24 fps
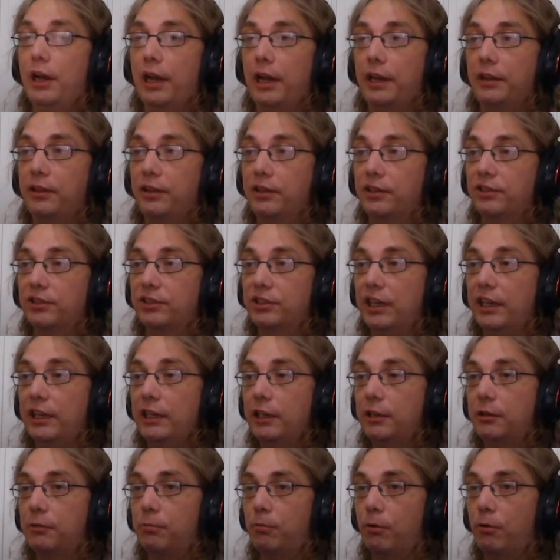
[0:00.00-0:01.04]
and the
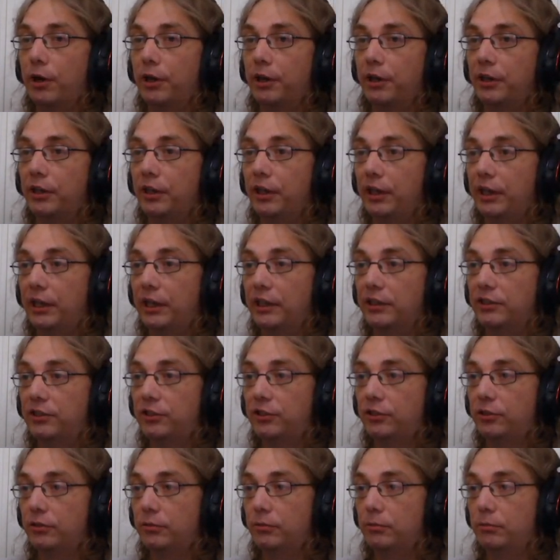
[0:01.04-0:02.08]
second one
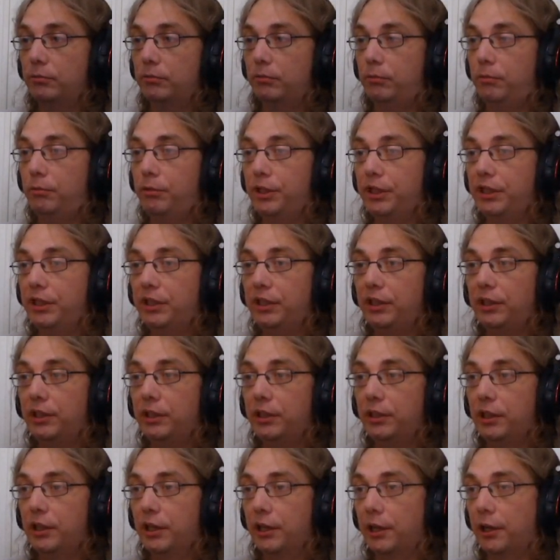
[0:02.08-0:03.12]
is
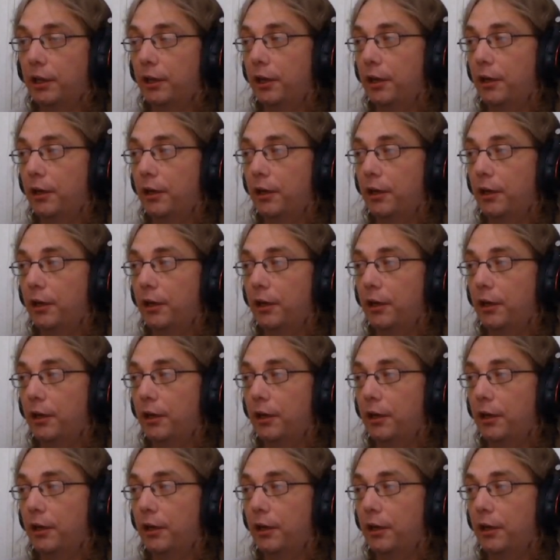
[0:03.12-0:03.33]
we